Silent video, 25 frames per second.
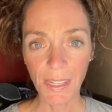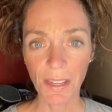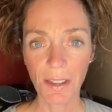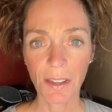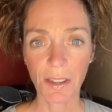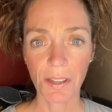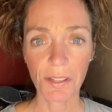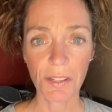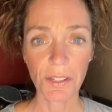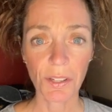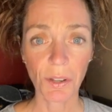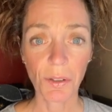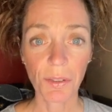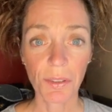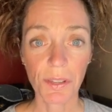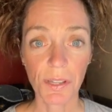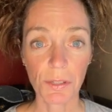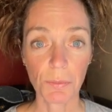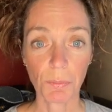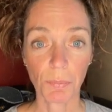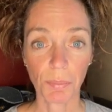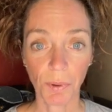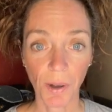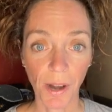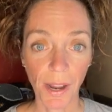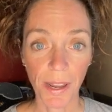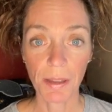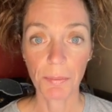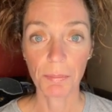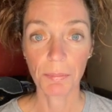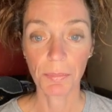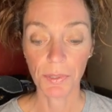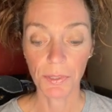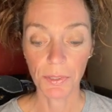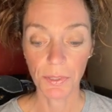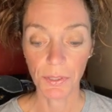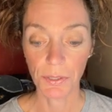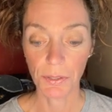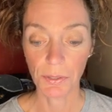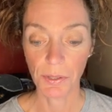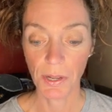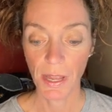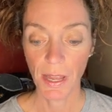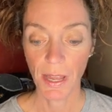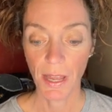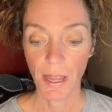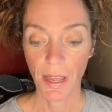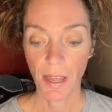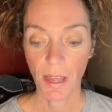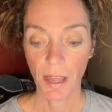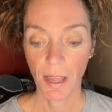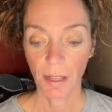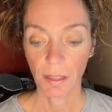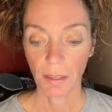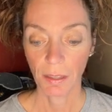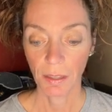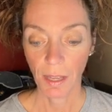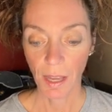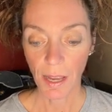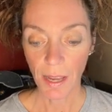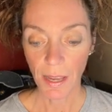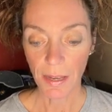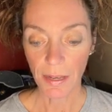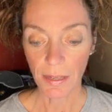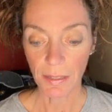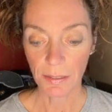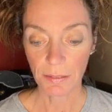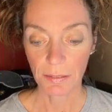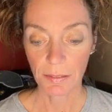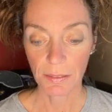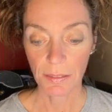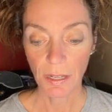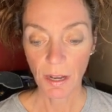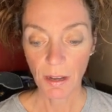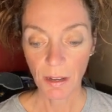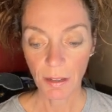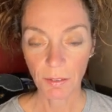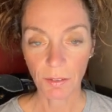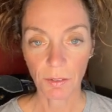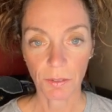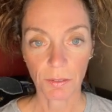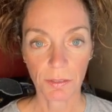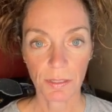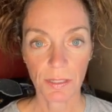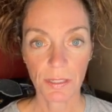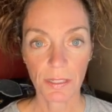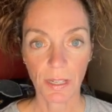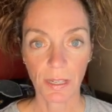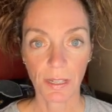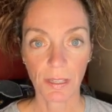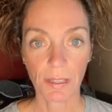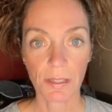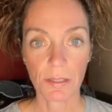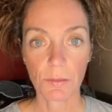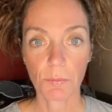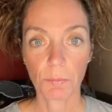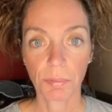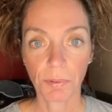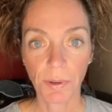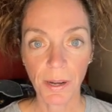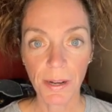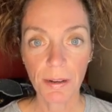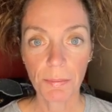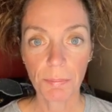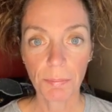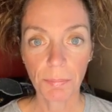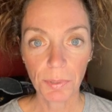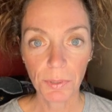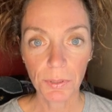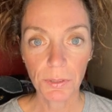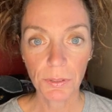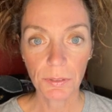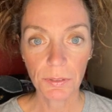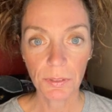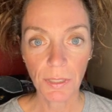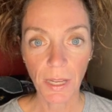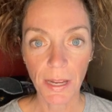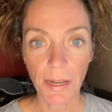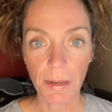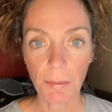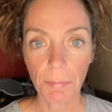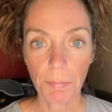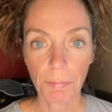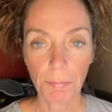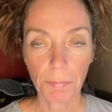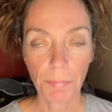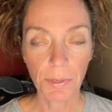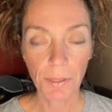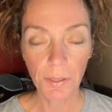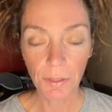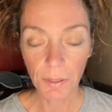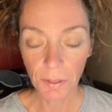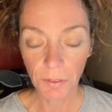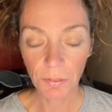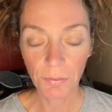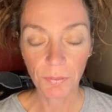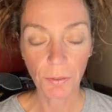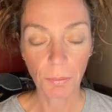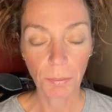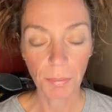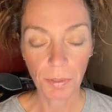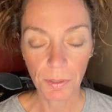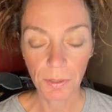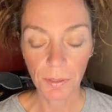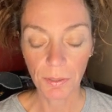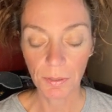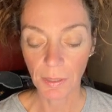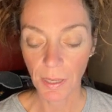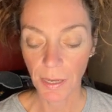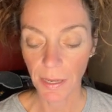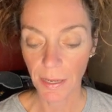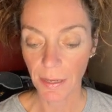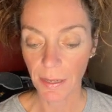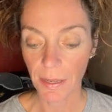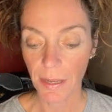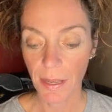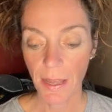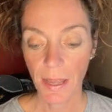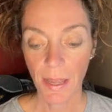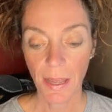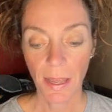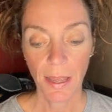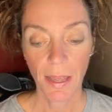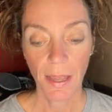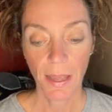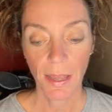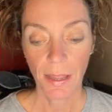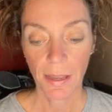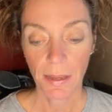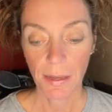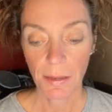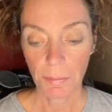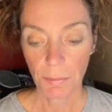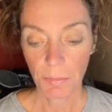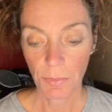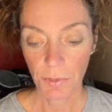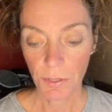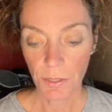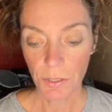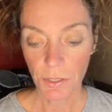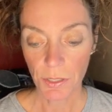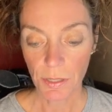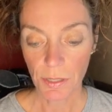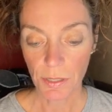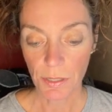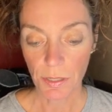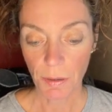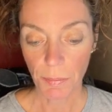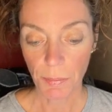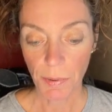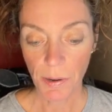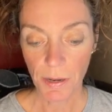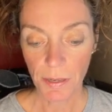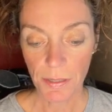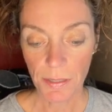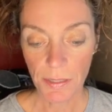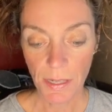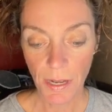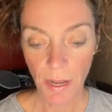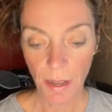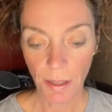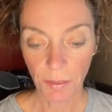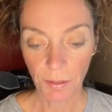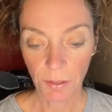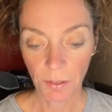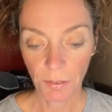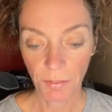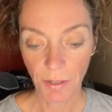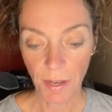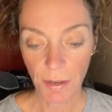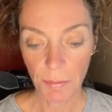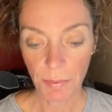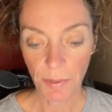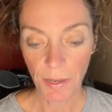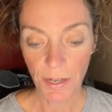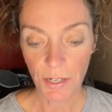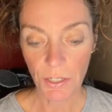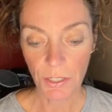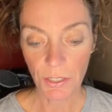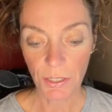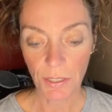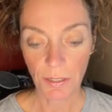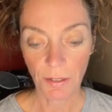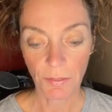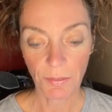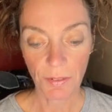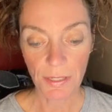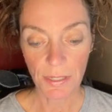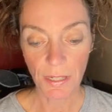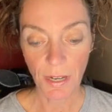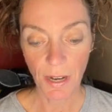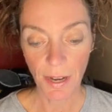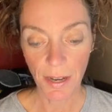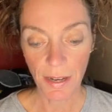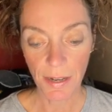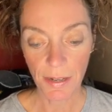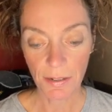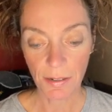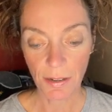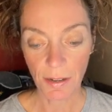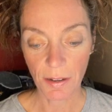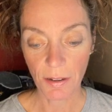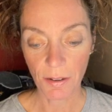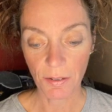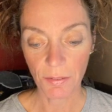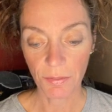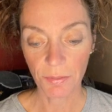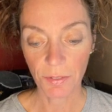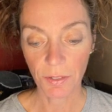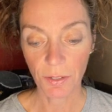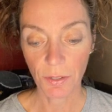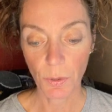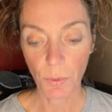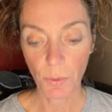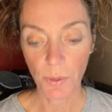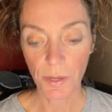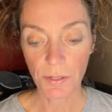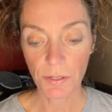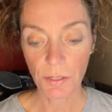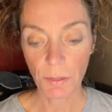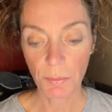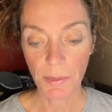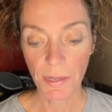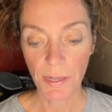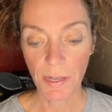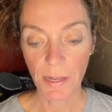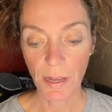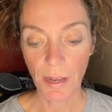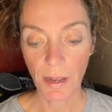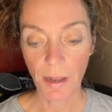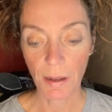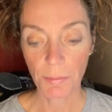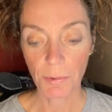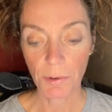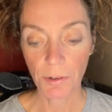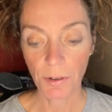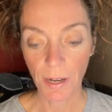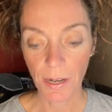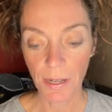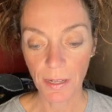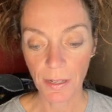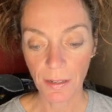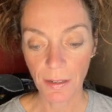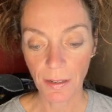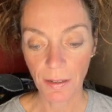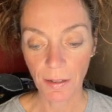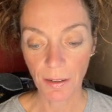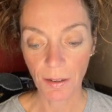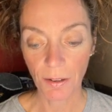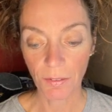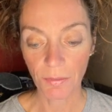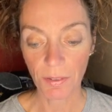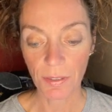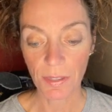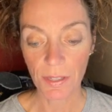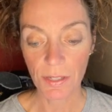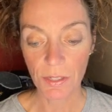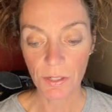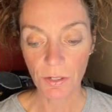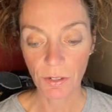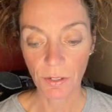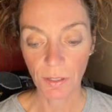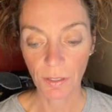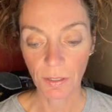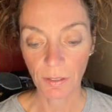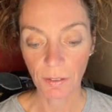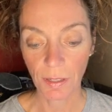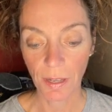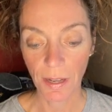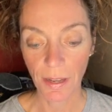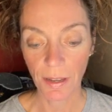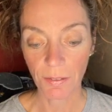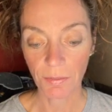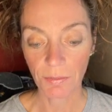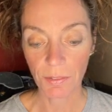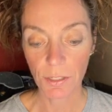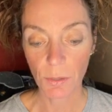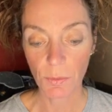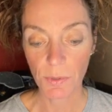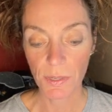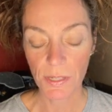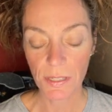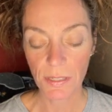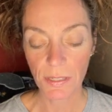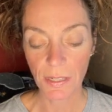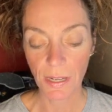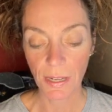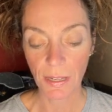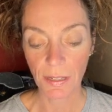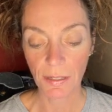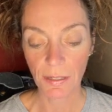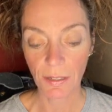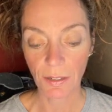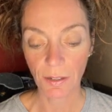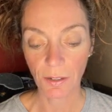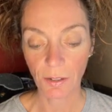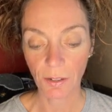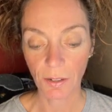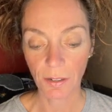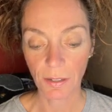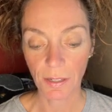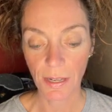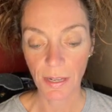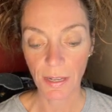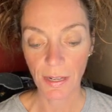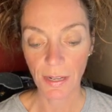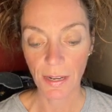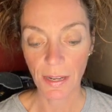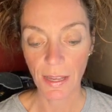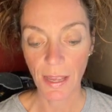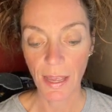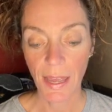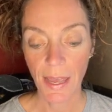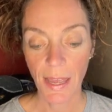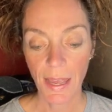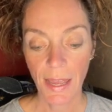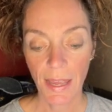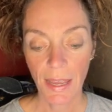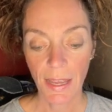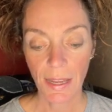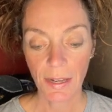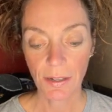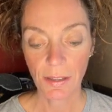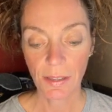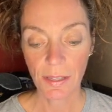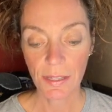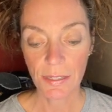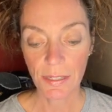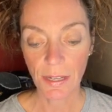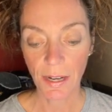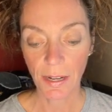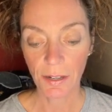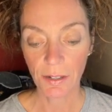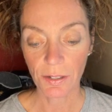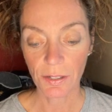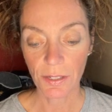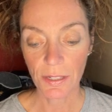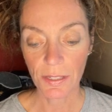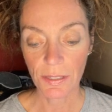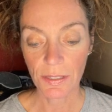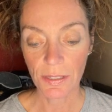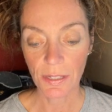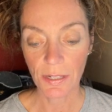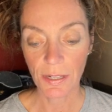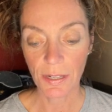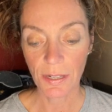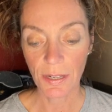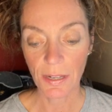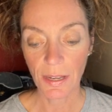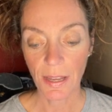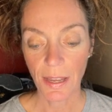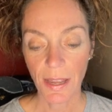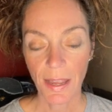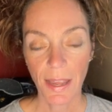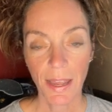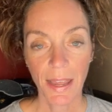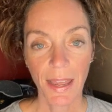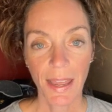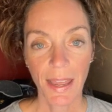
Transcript: I saw this bright blue light tunnel. It's like this bright blue light, beautiful blue light emerges. Upon death, your vibration, if it's high enough, you're going to be upgraded enough in this current life to withstand incarnating into this higher density.